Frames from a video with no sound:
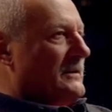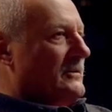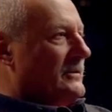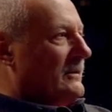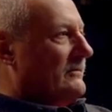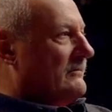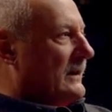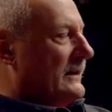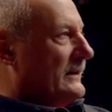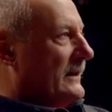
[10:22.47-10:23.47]
You don't
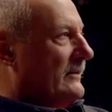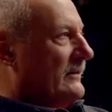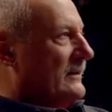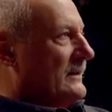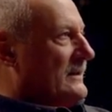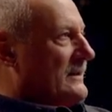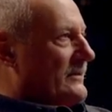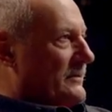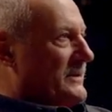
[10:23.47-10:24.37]
write down the